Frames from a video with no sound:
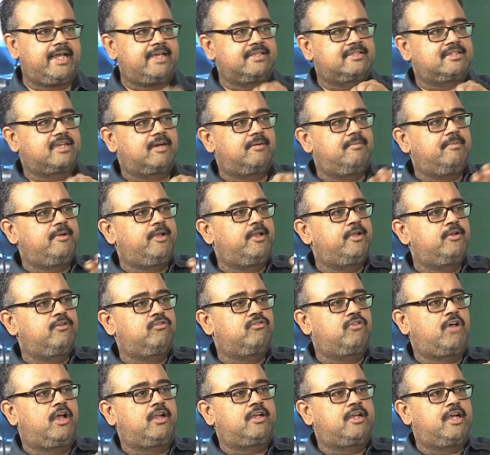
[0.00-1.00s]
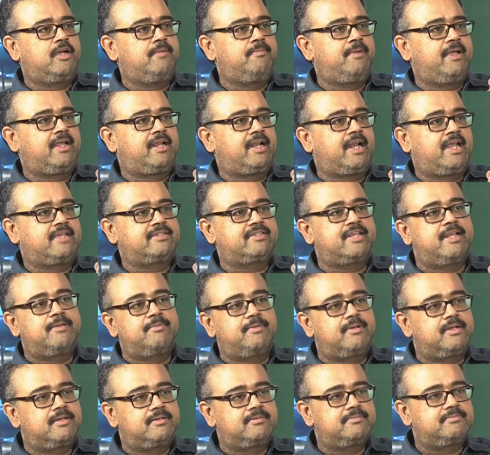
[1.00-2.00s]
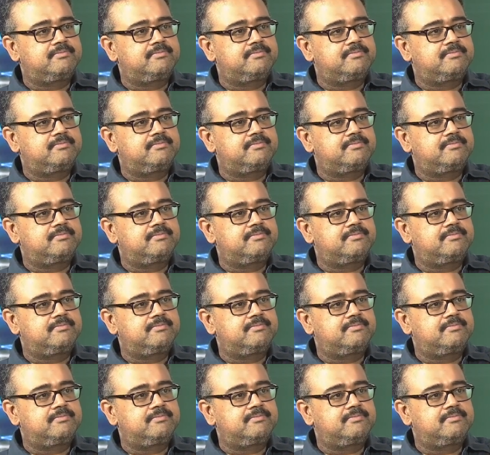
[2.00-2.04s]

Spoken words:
has come to you sorted by class label.